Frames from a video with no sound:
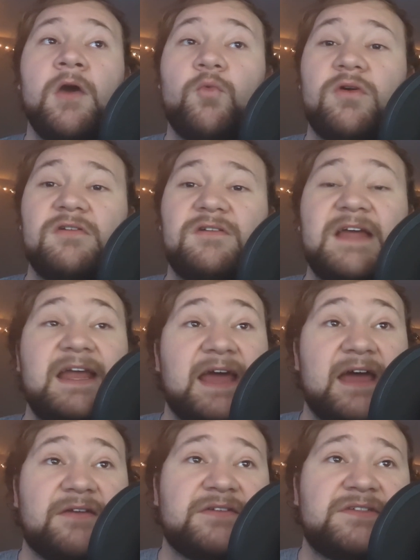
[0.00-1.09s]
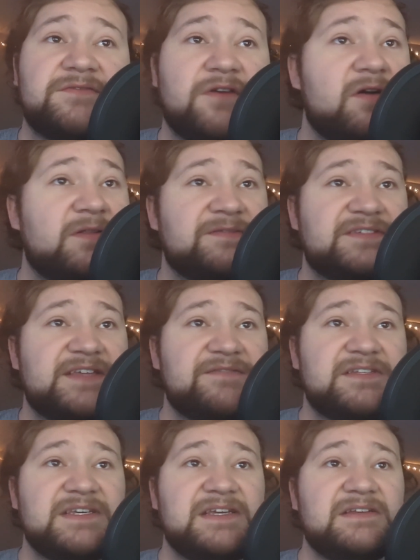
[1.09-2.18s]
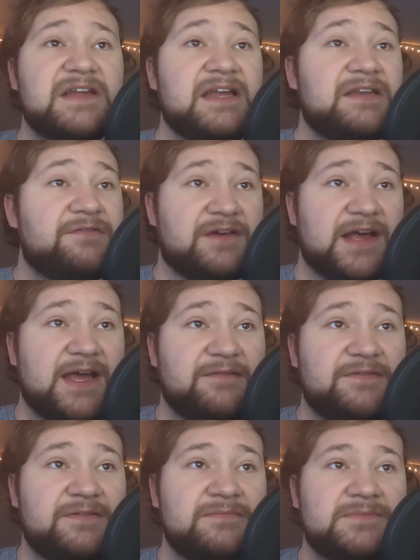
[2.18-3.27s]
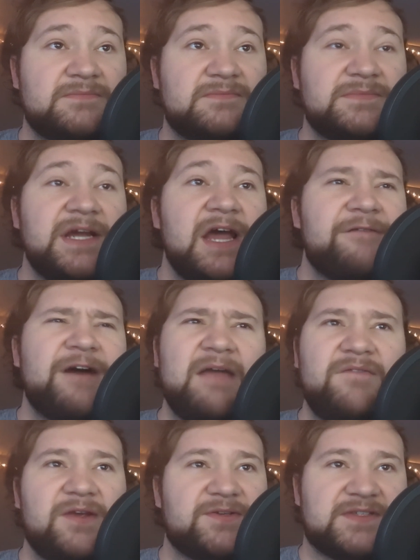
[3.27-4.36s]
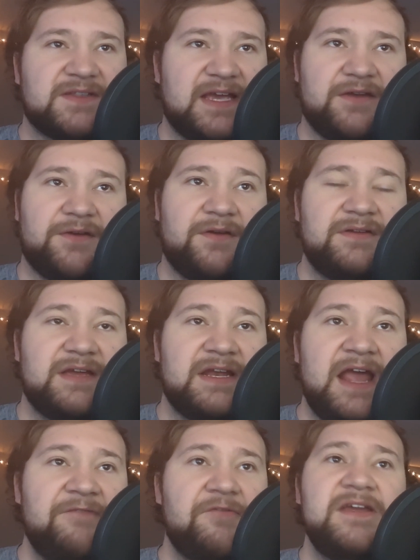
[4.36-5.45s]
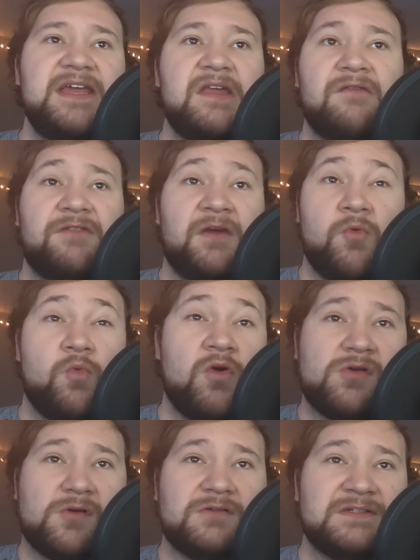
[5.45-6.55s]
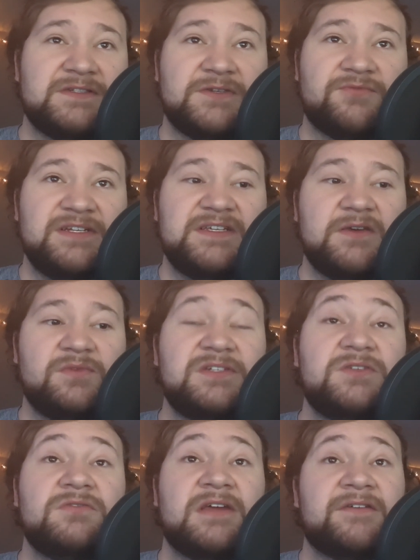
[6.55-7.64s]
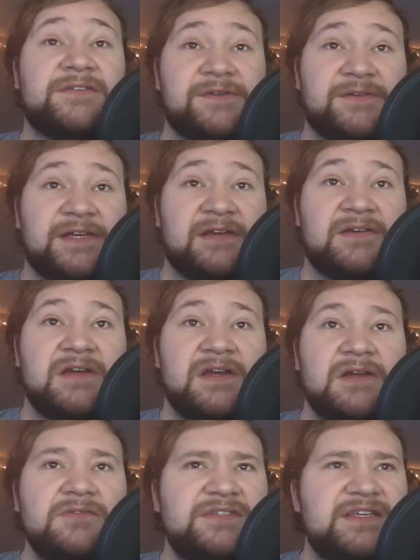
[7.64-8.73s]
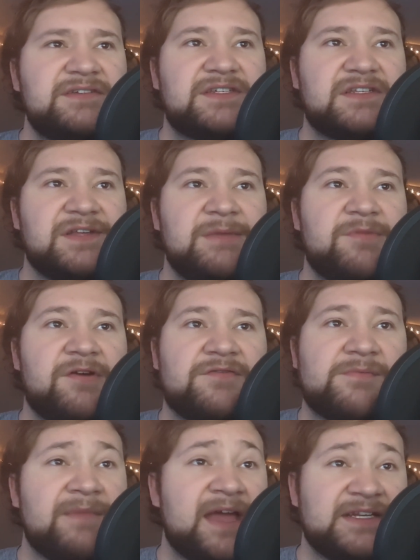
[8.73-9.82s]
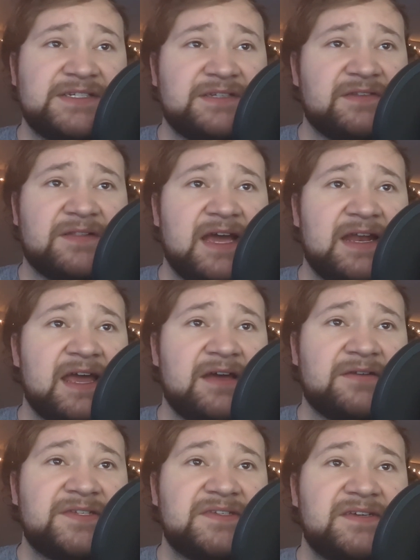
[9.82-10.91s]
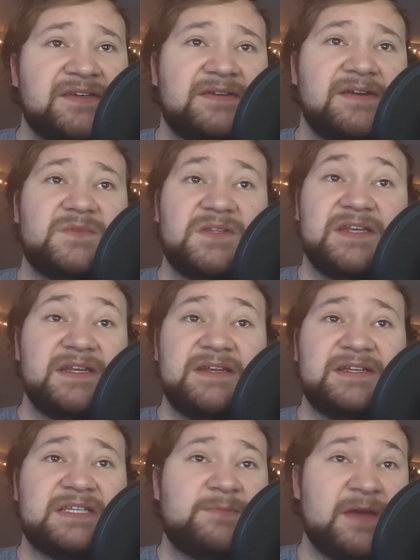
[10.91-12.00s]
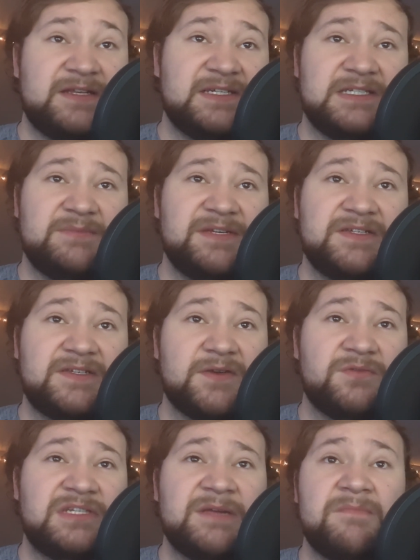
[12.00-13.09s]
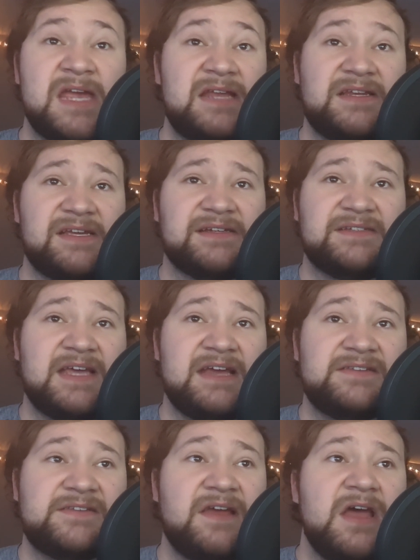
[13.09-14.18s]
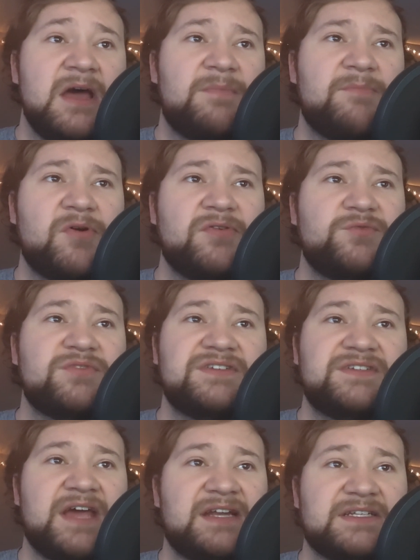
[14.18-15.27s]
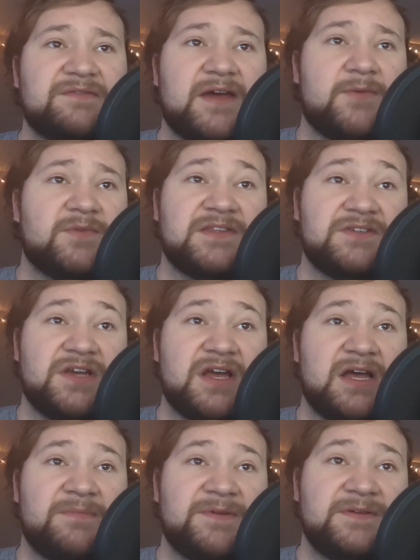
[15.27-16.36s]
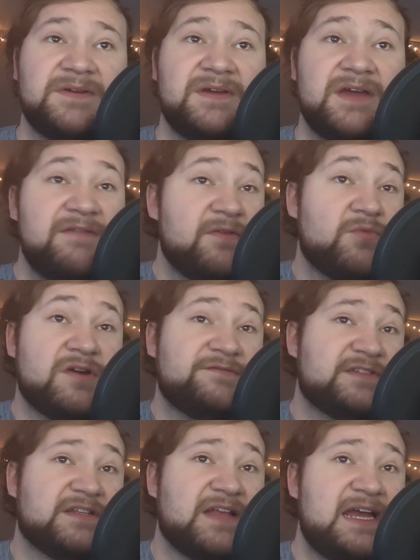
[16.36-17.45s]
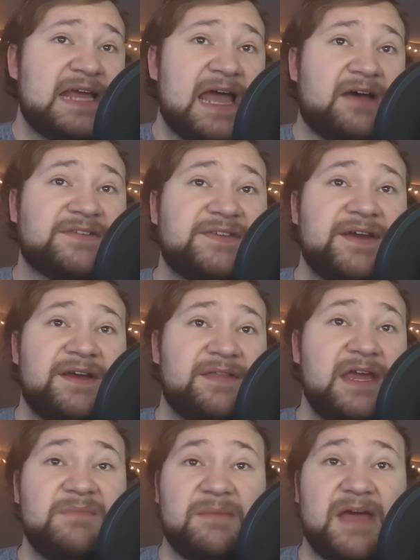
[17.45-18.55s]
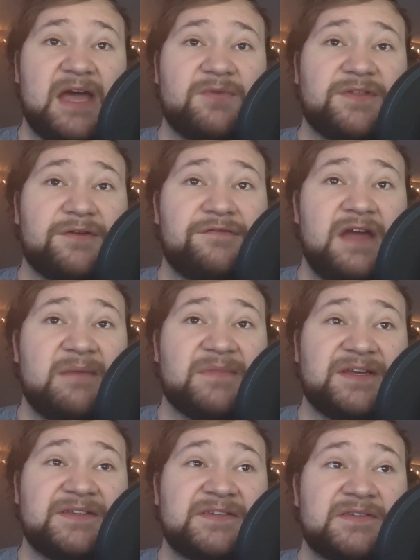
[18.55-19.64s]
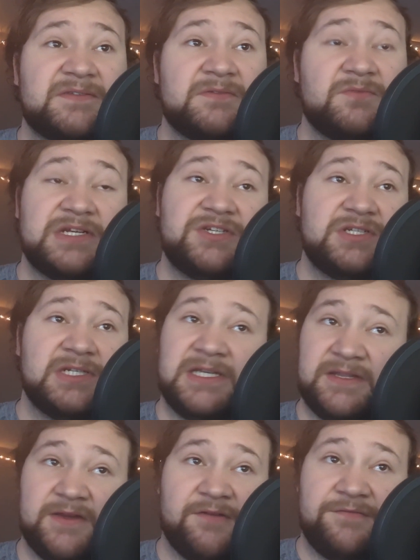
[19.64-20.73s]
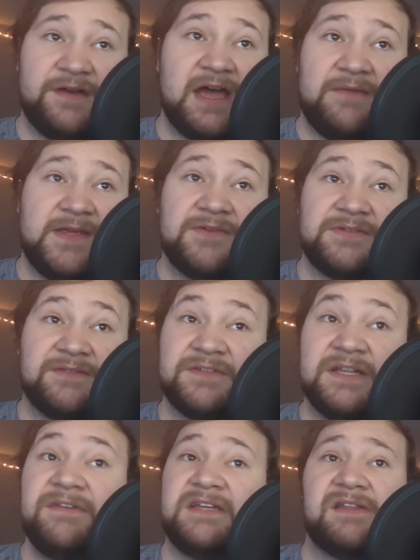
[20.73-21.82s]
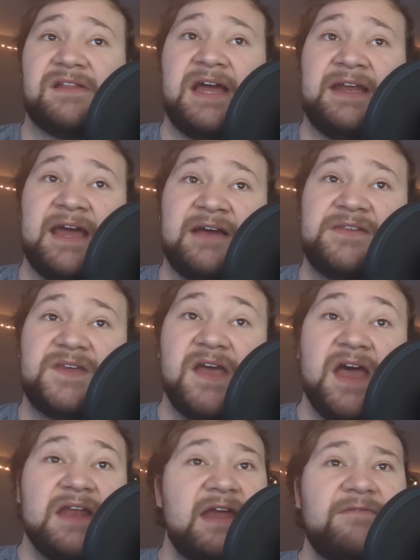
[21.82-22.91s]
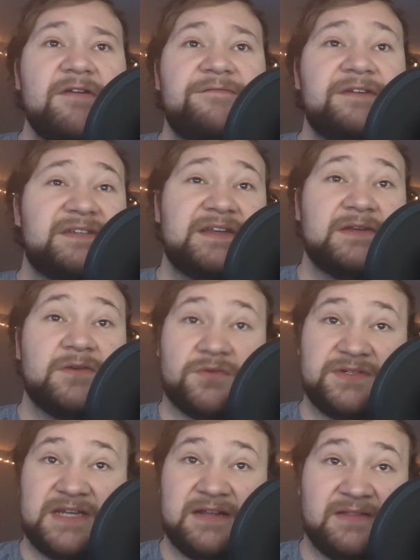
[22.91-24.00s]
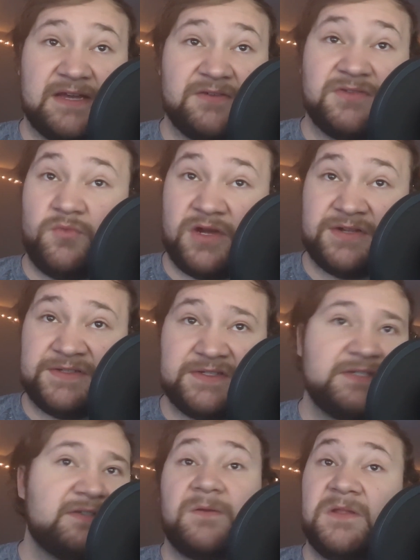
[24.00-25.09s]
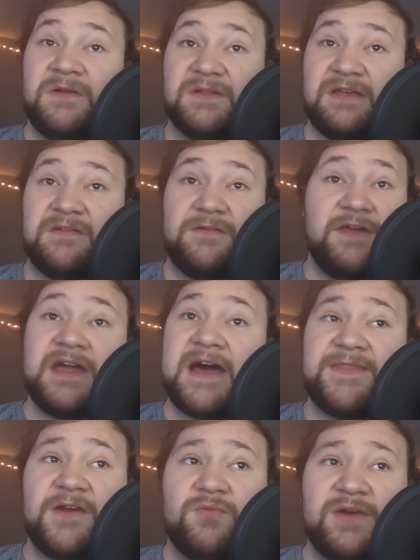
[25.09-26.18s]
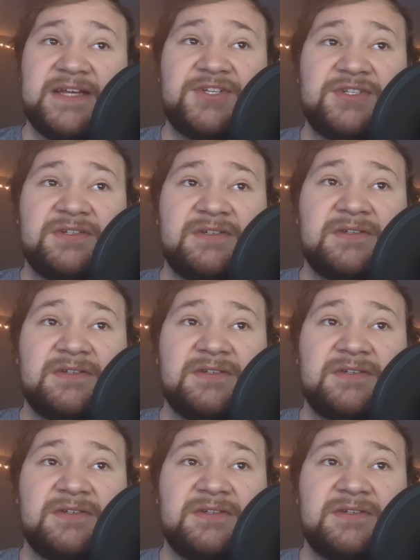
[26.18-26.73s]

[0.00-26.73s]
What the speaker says: Worrell Lighthouse, fall of 1795. 5 years later, and every evening Worrell and Theresa would do their duty, losing sleep over managing the lighthouse. They didn't expect it to be so demanding a task, but both were satisfied with the job. If it weren't for the lighthouse, they'd be back with their families, which, in their 5 years of living in the lighthouse, never visited nor sent letters once. Clearly, they got their wish,